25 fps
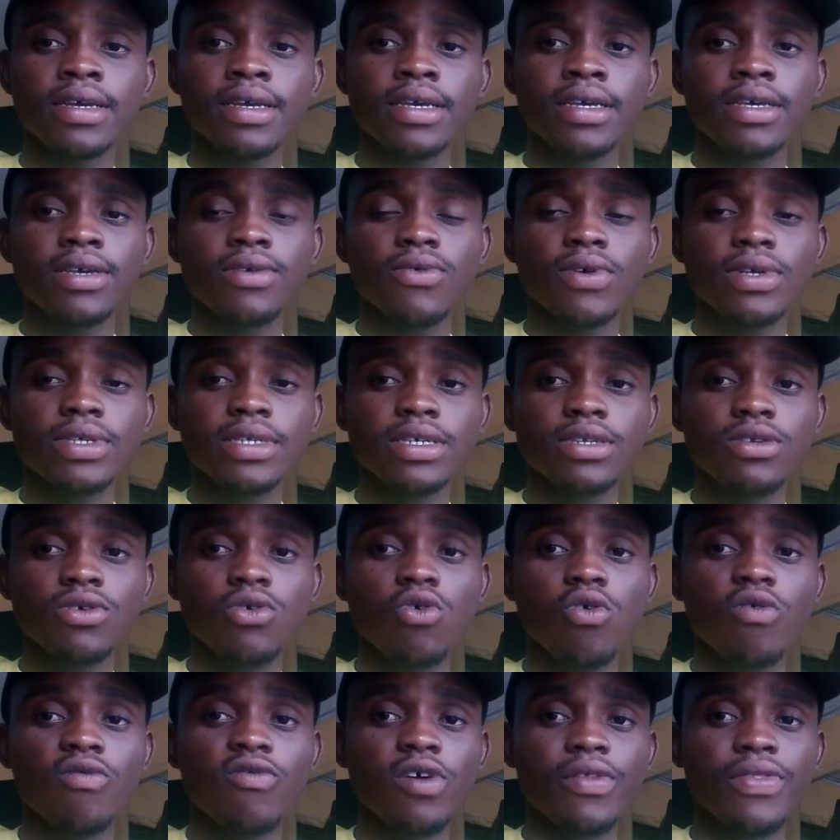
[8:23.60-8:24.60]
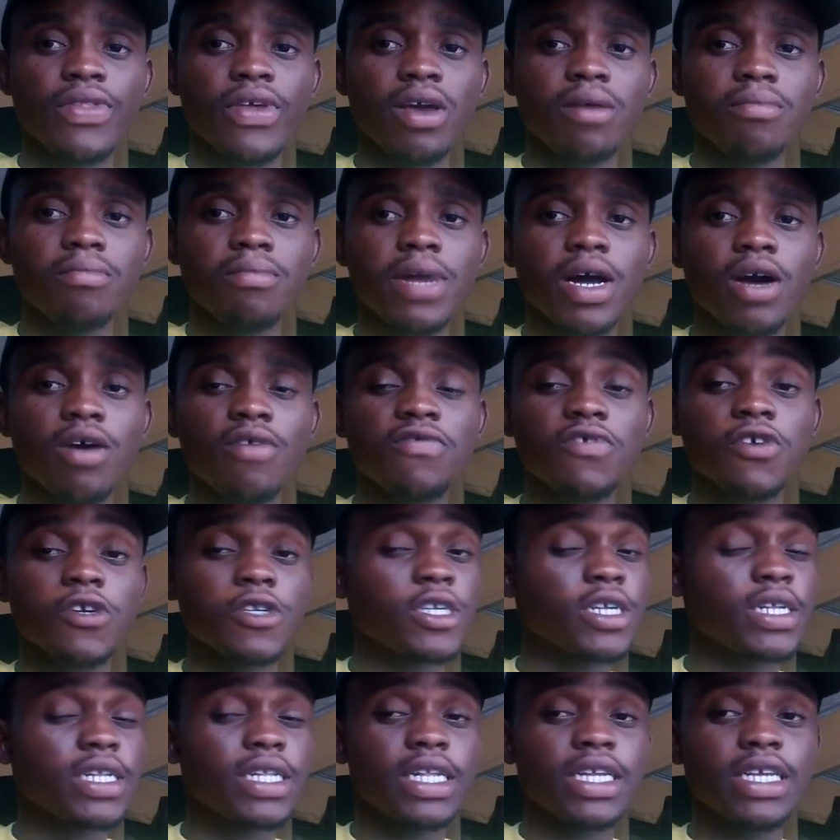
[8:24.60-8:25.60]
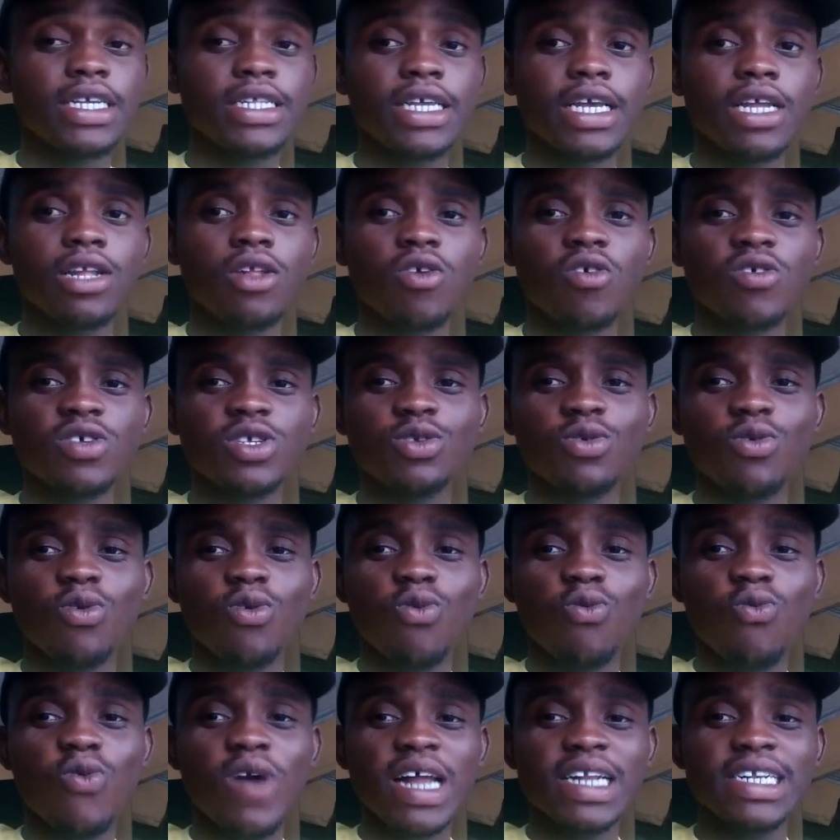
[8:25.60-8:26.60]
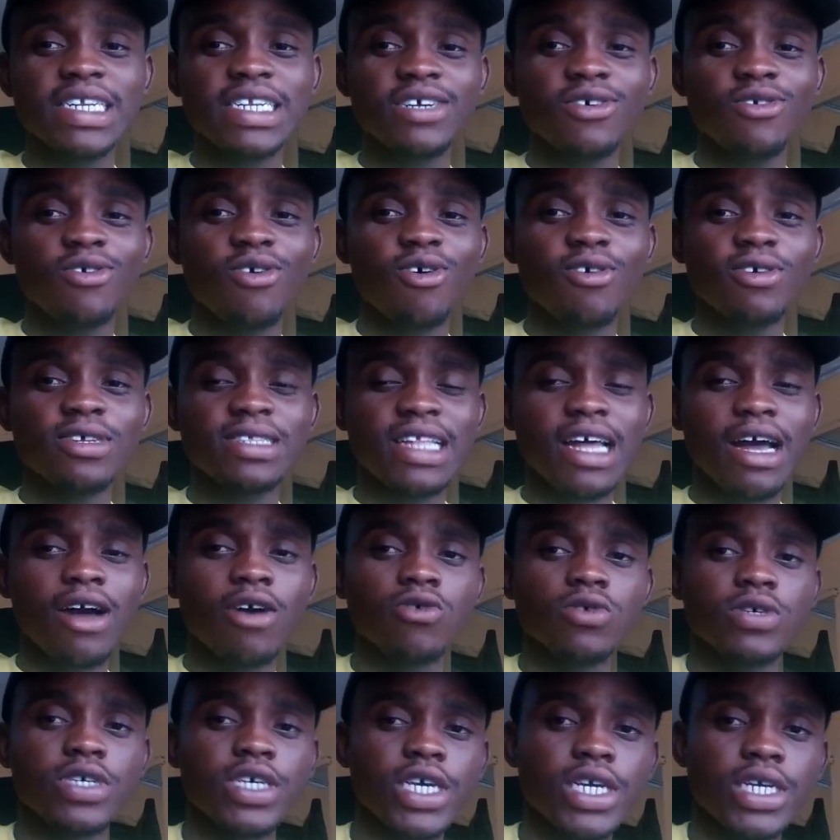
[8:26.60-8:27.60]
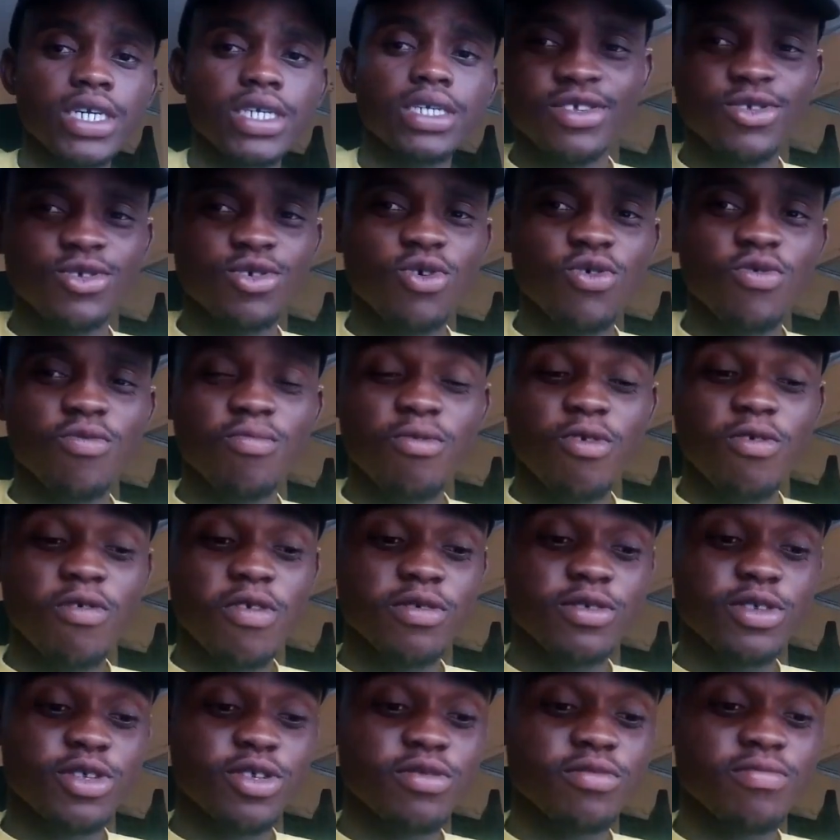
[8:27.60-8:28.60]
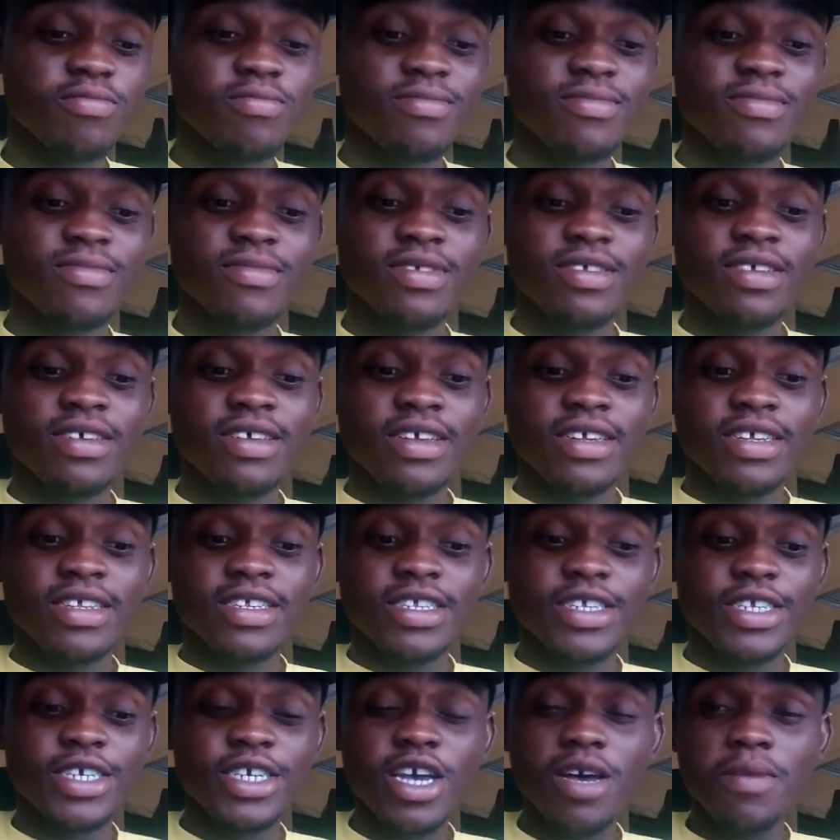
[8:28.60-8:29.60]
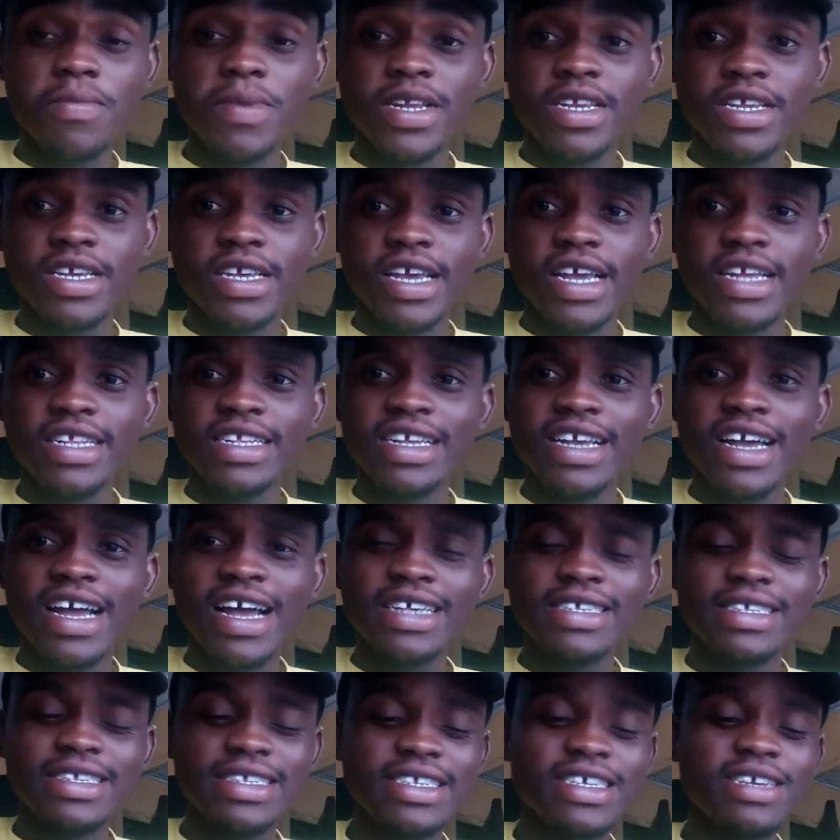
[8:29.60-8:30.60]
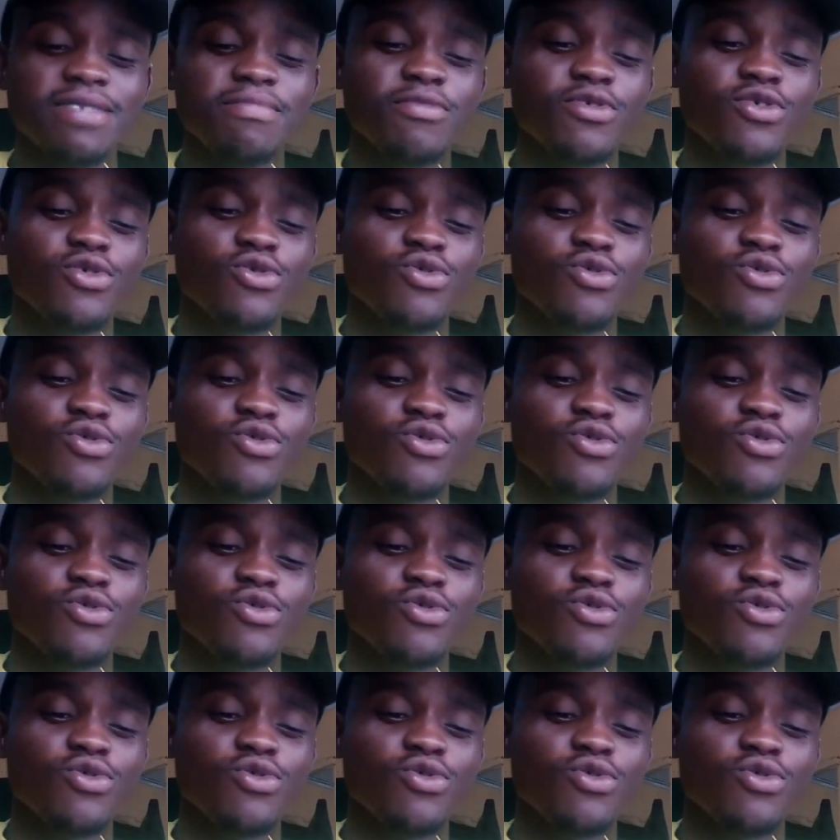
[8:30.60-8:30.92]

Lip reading: he was in goal for them, but unfortunately they lost 1-0 on that occasion. So we'll move on to Germany, and Kasim